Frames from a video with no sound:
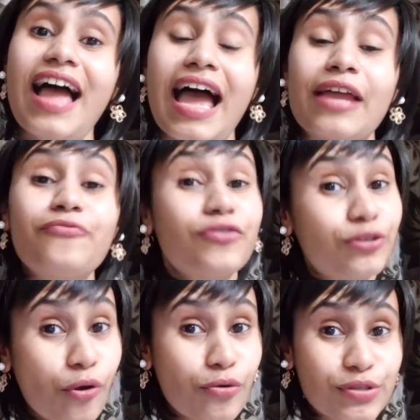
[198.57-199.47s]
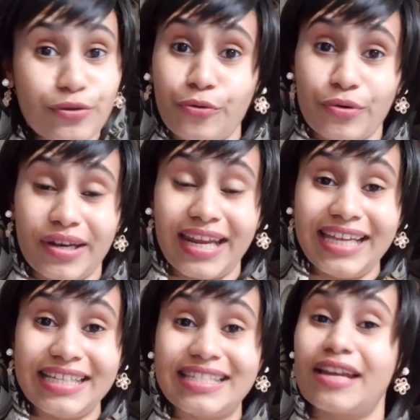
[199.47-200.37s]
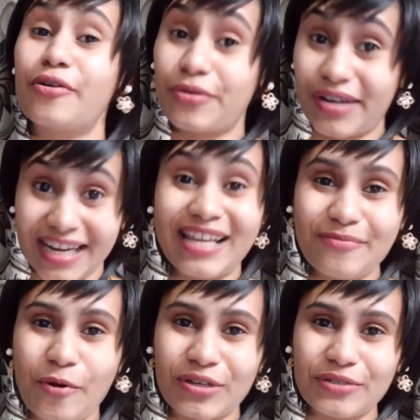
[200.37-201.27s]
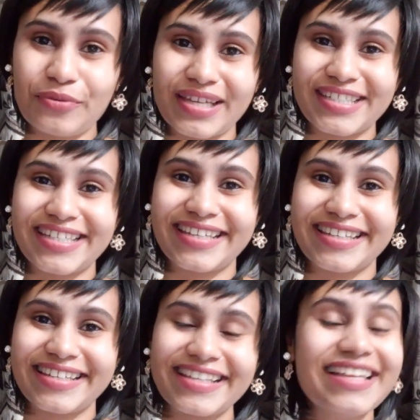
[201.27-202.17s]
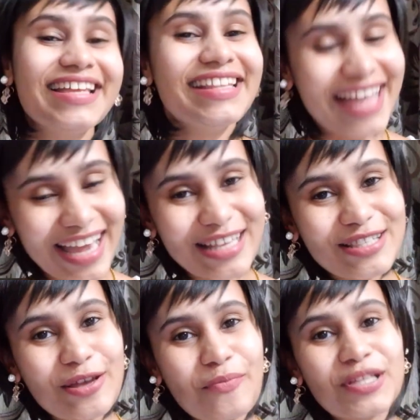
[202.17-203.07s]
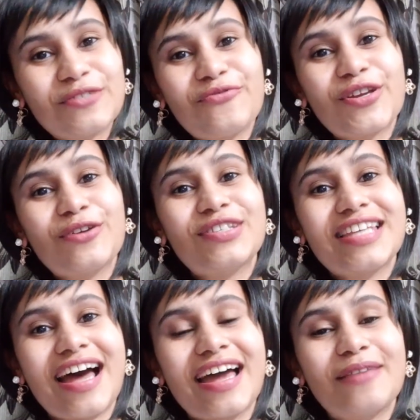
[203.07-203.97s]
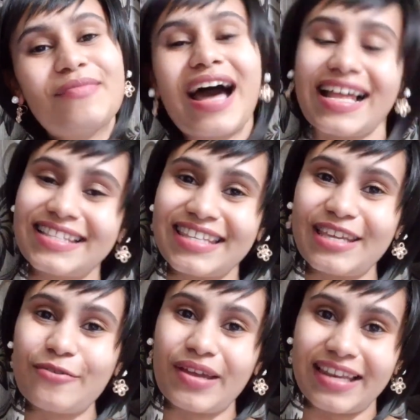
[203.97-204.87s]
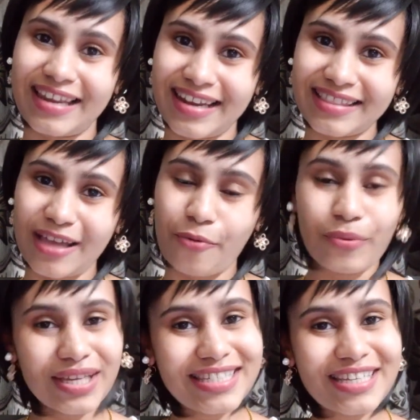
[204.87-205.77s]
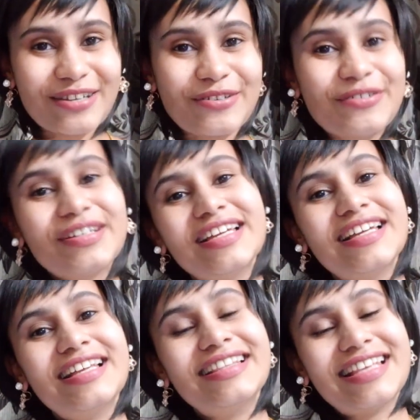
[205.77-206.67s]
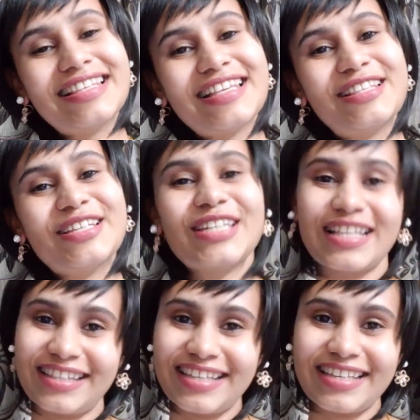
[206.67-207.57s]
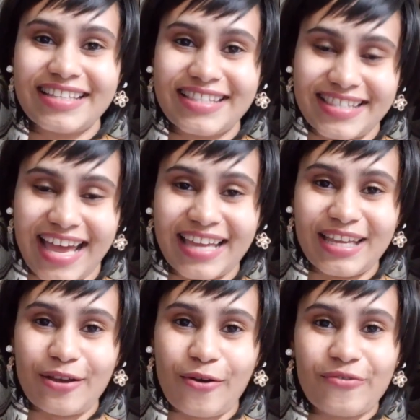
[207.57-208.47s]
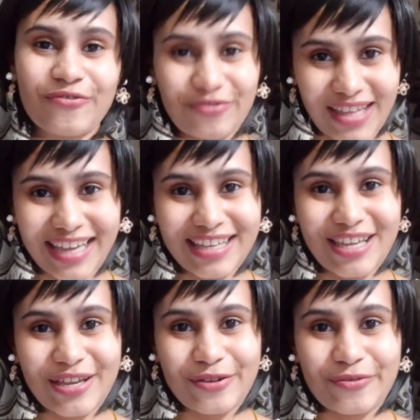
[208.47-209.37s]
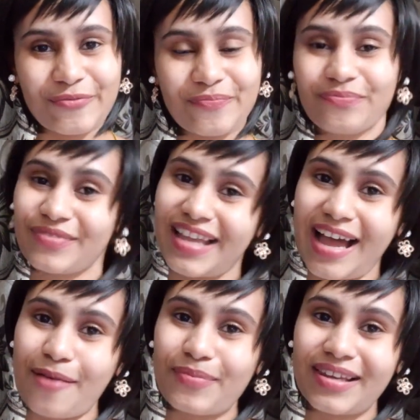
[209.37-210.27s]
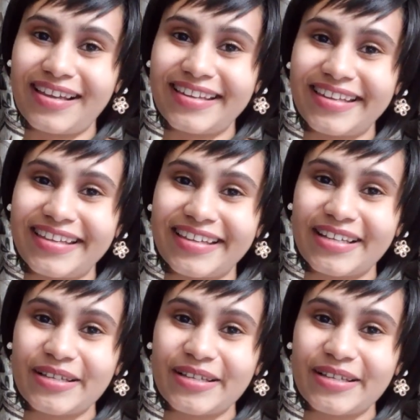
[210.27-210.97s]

And for those who need real motivation, Thank you so much for your time. I'll see you in another video. This is Dishanti signing off. Thank you. Happy learning.